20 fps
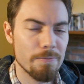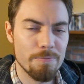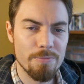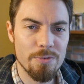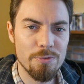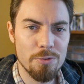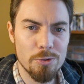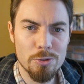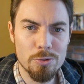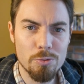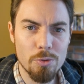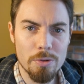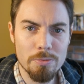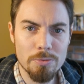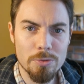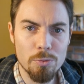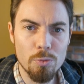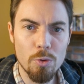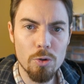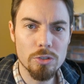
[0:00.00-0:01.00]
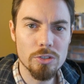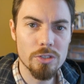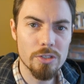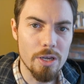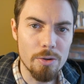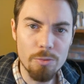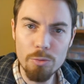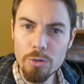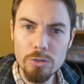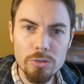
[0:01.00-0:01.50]
if you just wanted to walk to
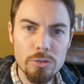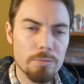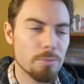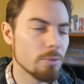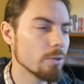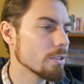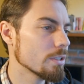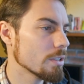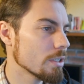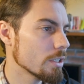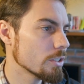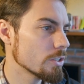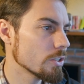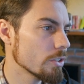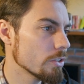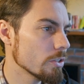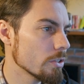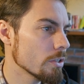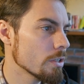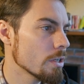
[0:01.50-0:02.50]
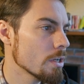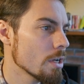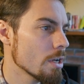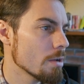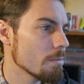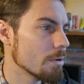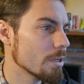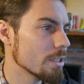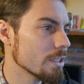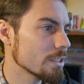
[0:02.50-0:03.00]
that walk to point that I showed you.
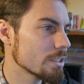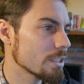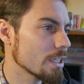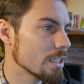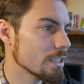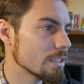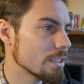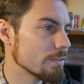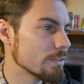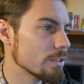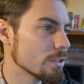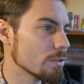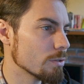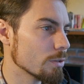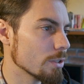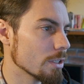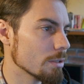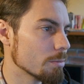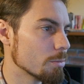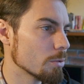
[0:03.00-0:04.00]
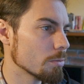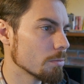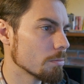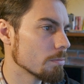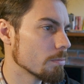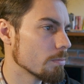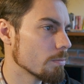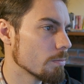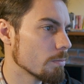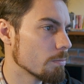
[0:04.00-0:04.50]
But in this case, he's just looking at the
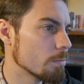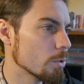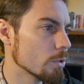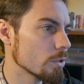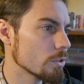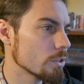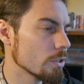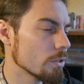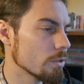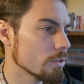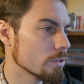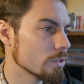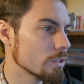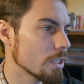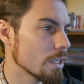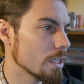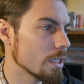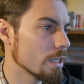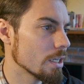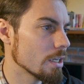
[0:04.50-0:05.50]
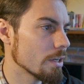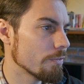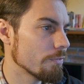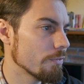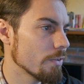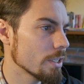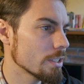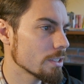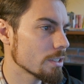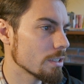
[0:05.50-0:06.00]
book, so I'll say
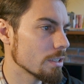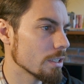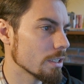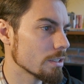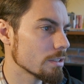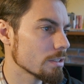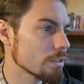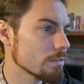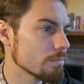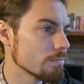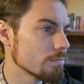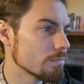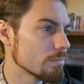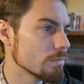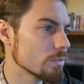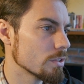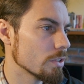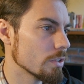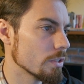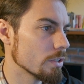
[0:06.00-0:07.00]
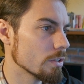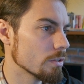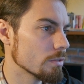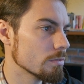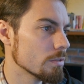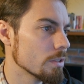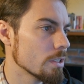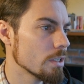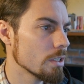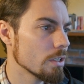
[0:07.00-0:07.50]
face clicked. So
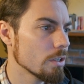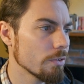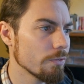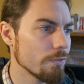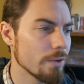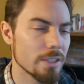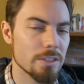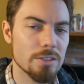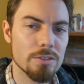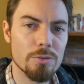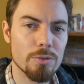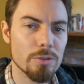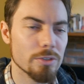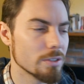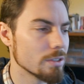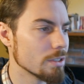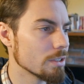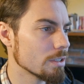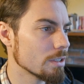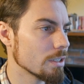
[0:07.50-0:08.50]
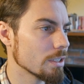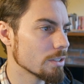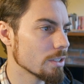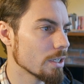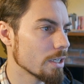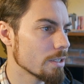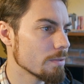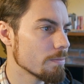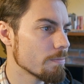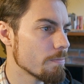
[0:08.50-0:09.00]
he'll face towards the clicked
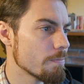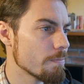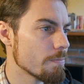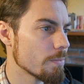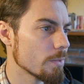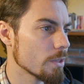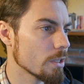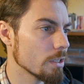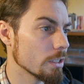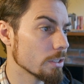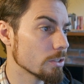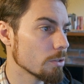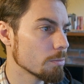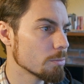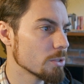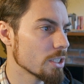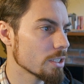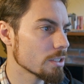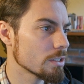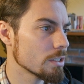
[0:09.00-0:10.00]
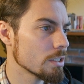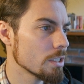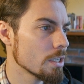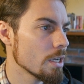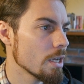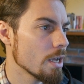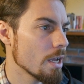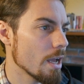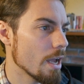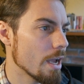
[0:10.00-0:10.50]
item, the clicked object,
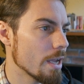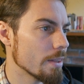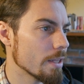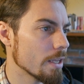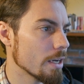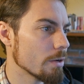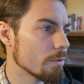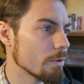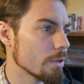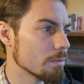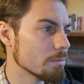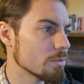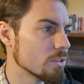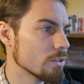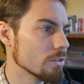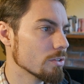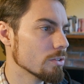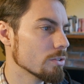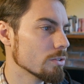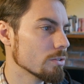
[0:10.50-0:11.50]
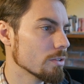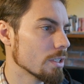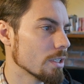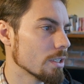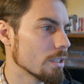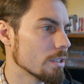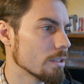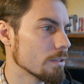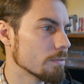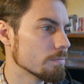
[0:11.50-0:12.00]
and then I want him
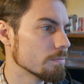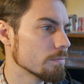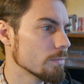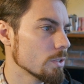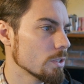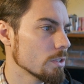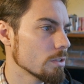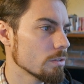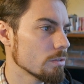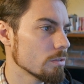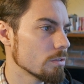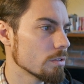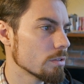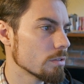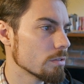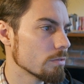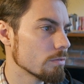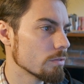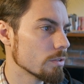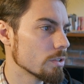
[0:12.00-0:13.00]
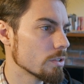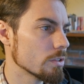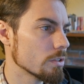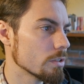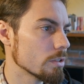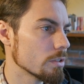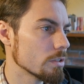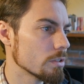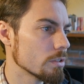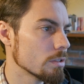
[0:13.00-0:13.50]
to yield
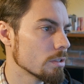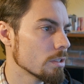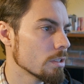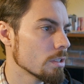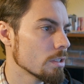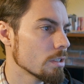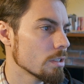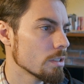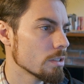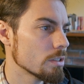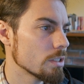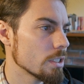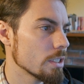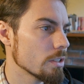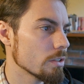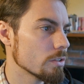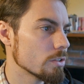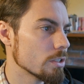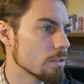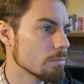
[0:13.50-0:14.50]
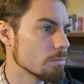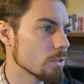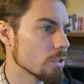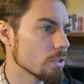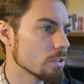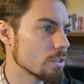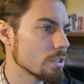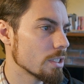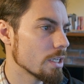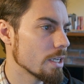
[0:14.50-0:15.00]
return
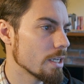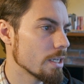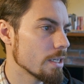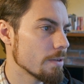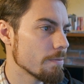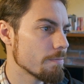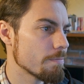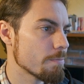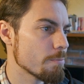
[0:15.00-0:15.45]
c.gym.say.